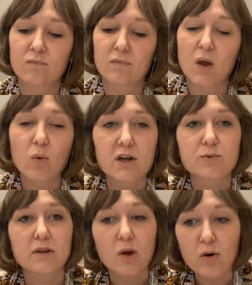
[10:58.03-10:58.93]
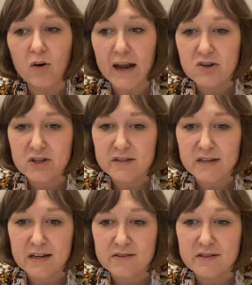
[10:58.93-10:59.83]
works with local
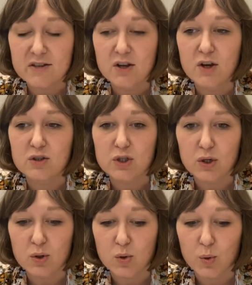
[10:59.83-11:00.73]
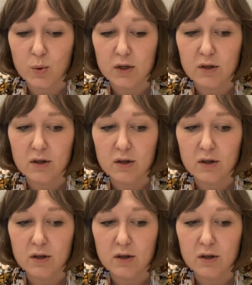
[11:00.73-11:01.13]
agencies to